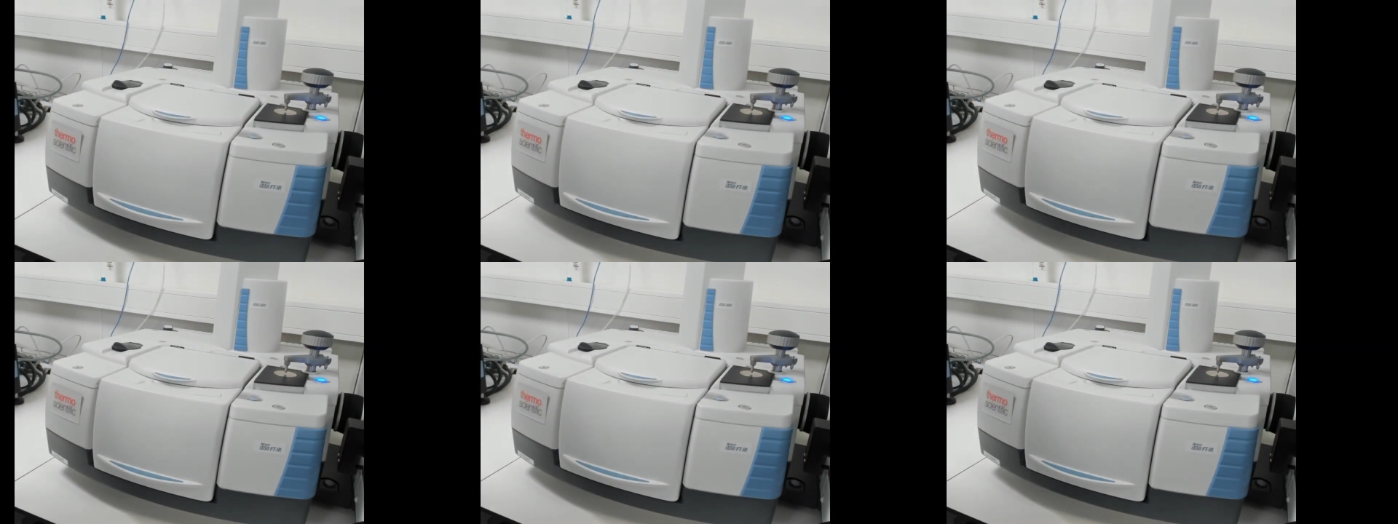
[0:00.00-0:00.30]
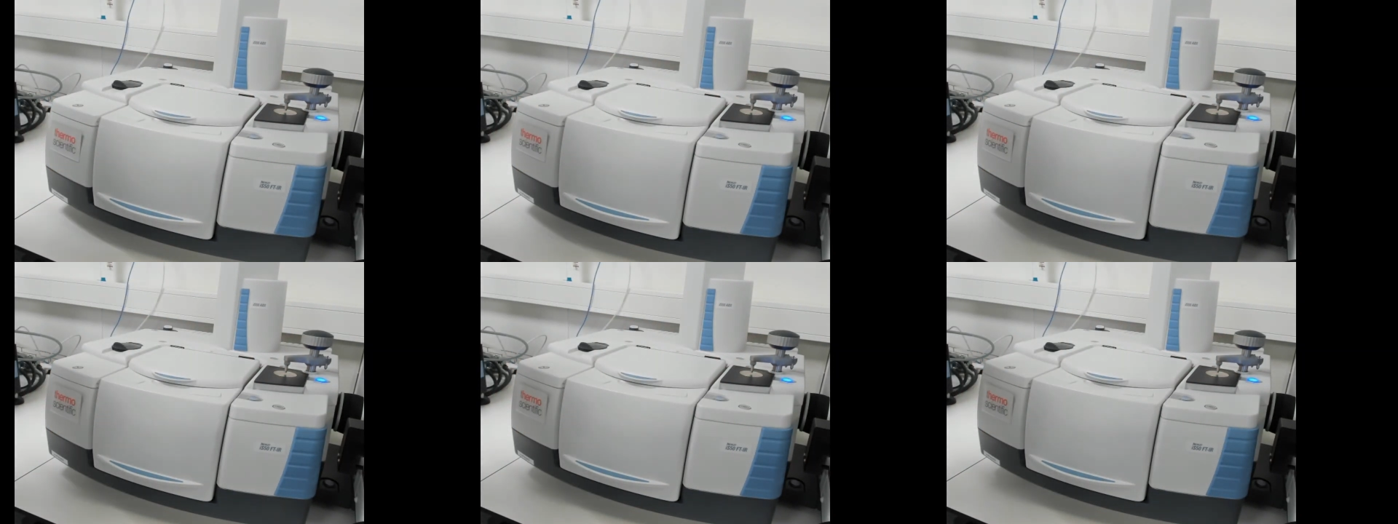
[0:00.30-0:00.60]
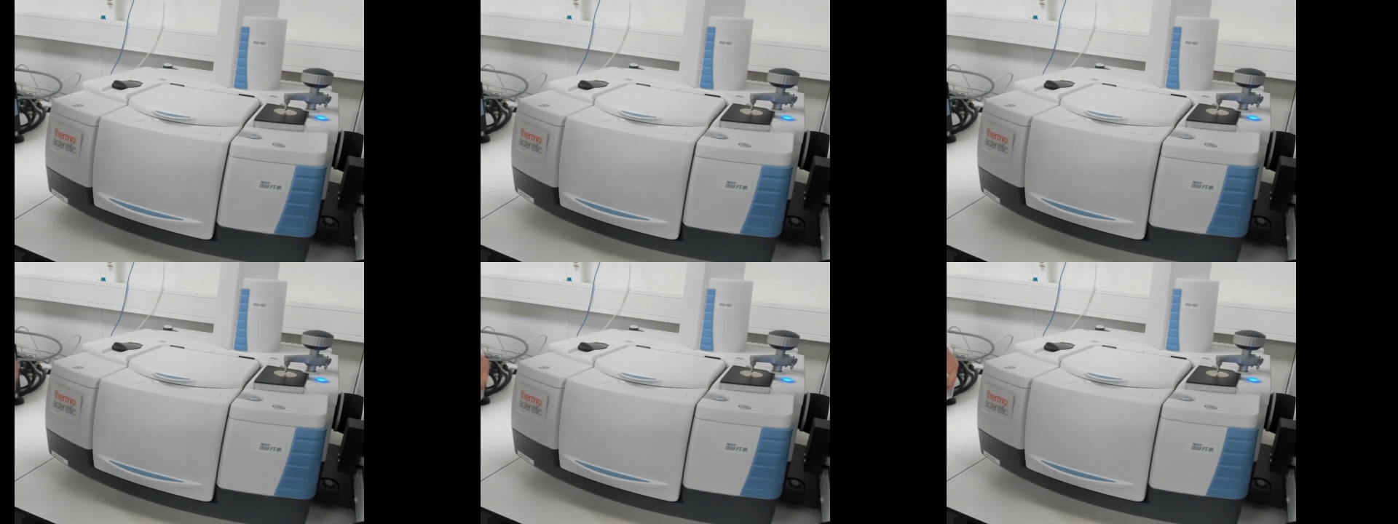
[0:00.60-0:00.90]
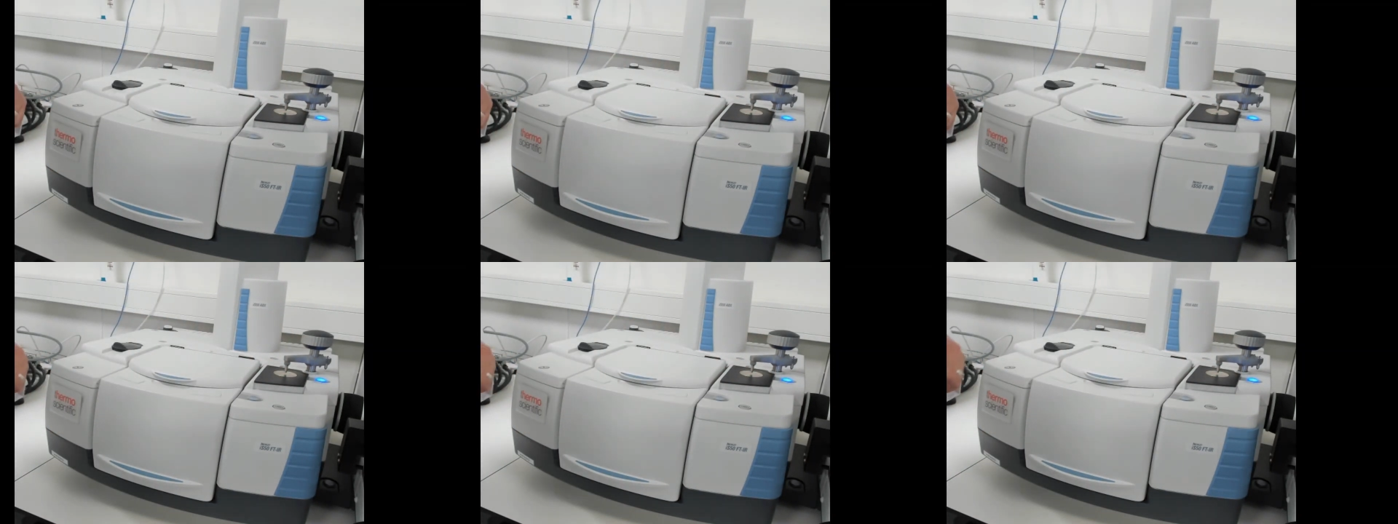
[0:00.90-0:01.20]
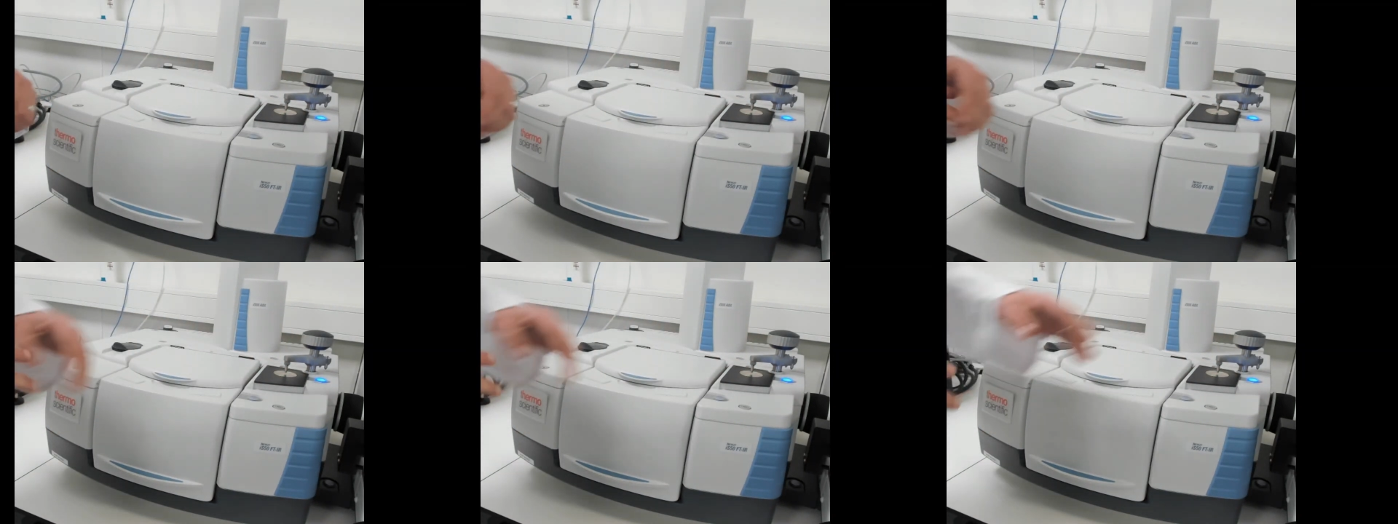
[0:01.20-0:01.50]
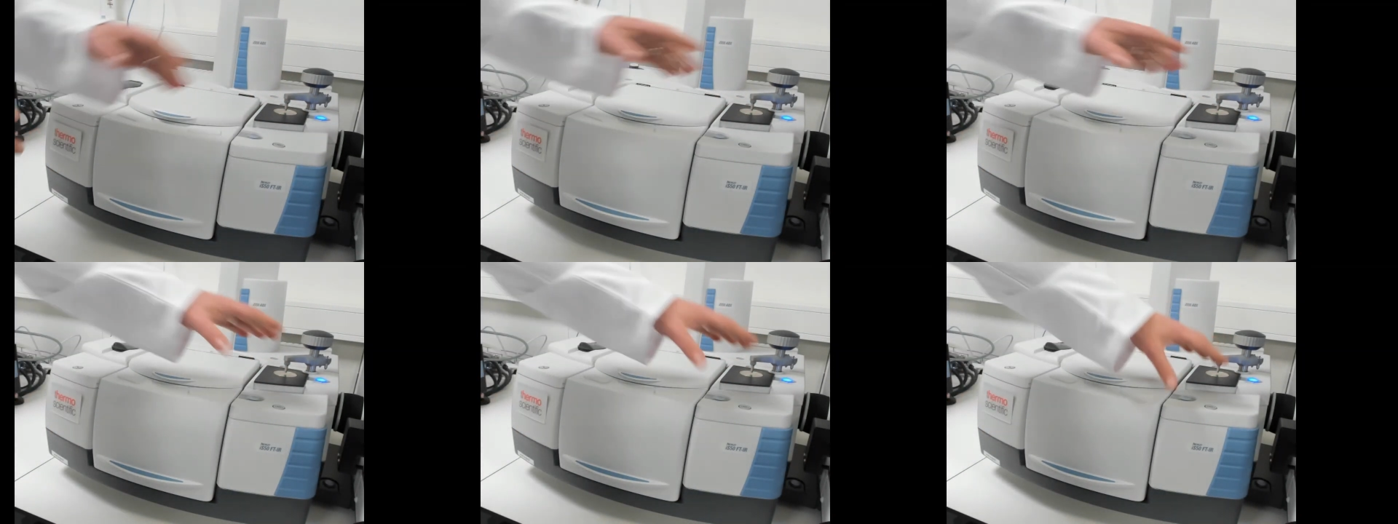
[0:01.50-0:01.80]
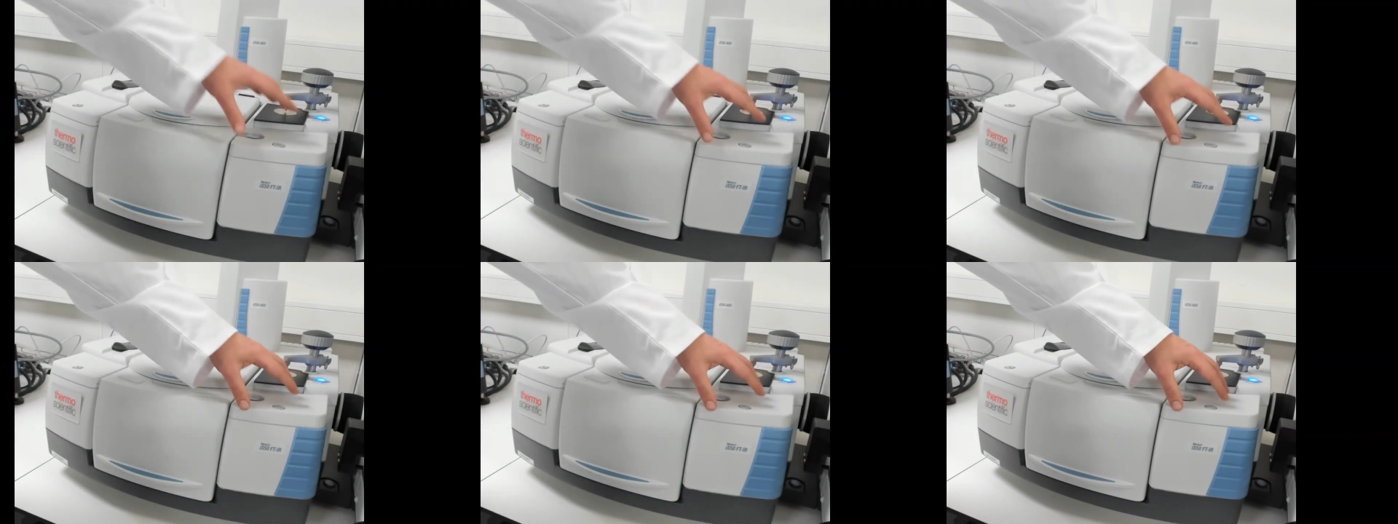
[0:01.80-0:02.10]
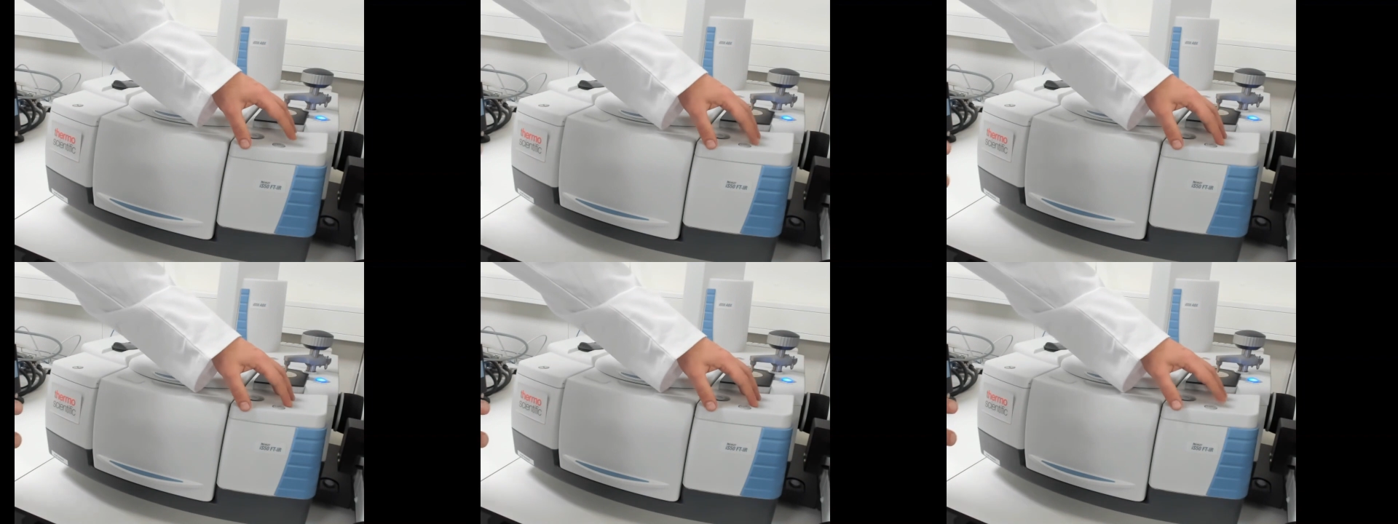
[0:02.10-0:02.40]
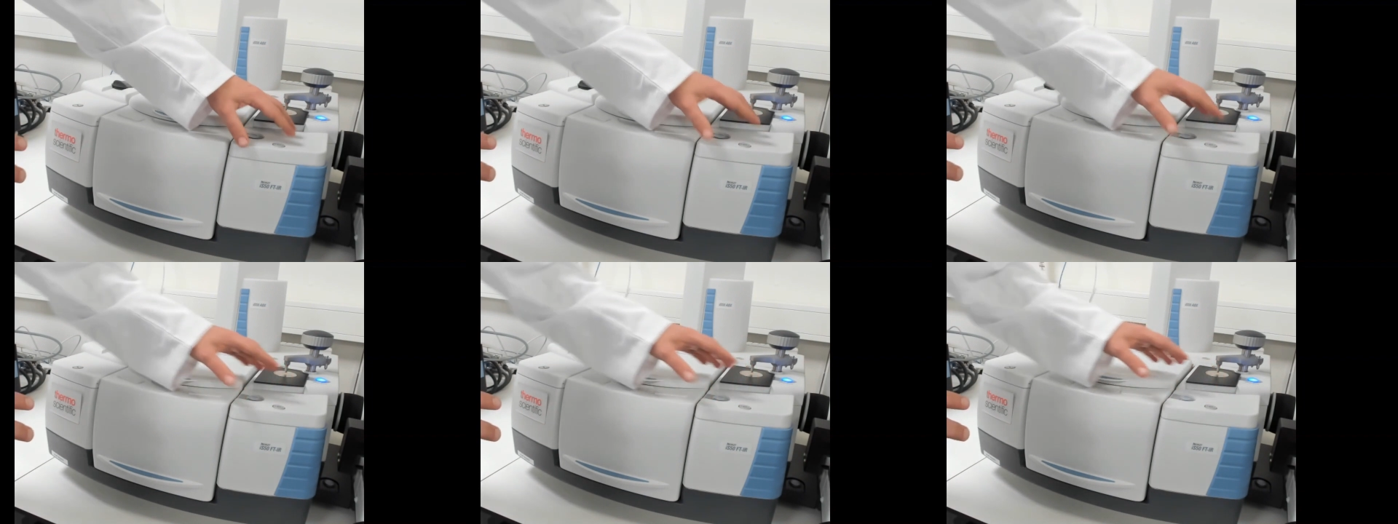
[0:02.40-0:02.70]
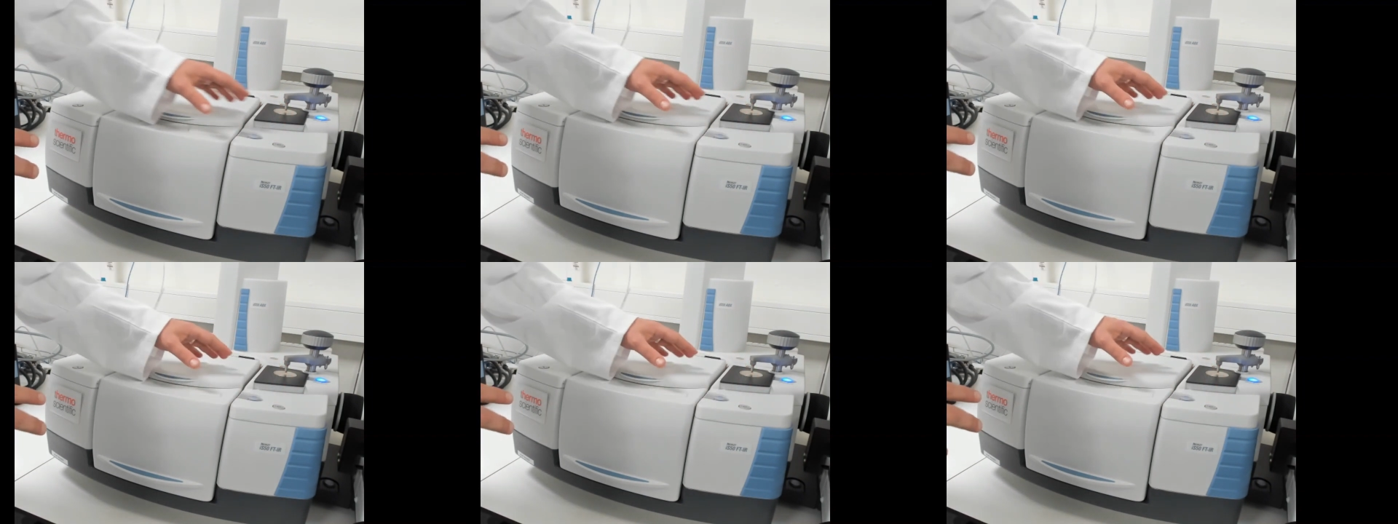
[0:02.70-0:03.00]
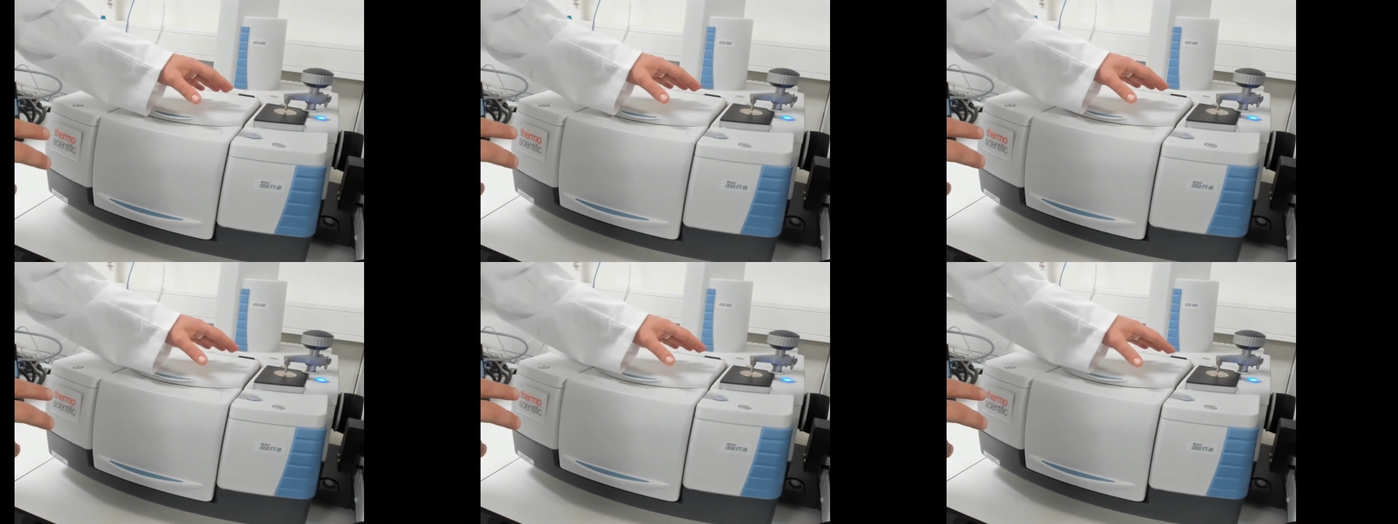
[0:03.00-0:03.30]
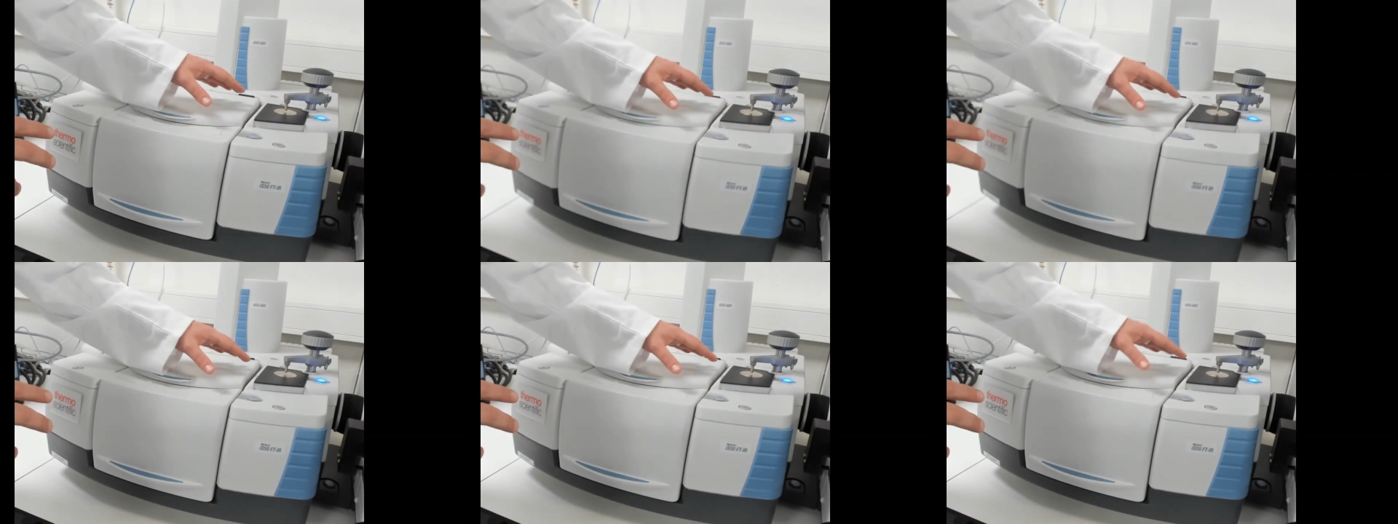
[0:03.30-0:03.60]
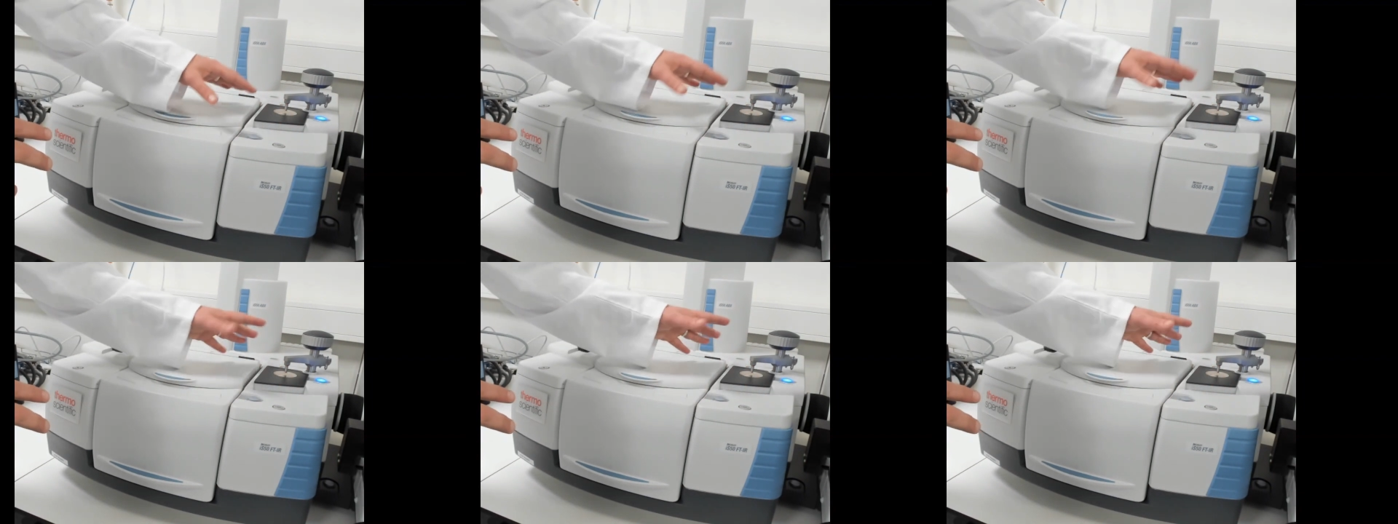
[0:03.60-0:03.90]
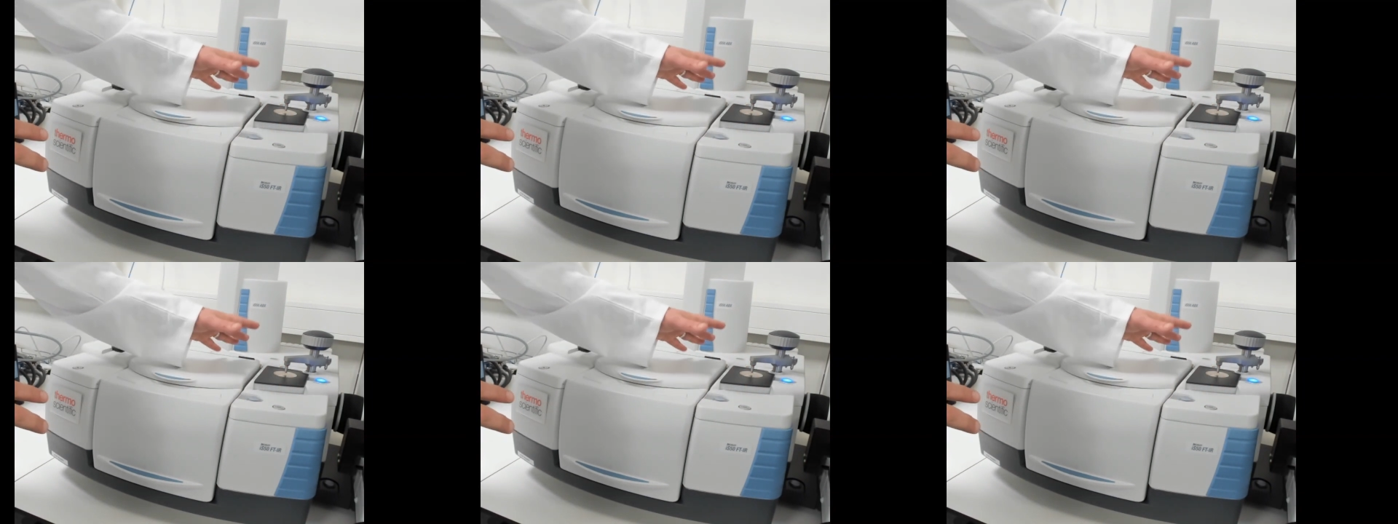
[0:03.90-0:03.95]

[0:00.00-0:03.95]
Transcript: Nobody's mouth can be seen.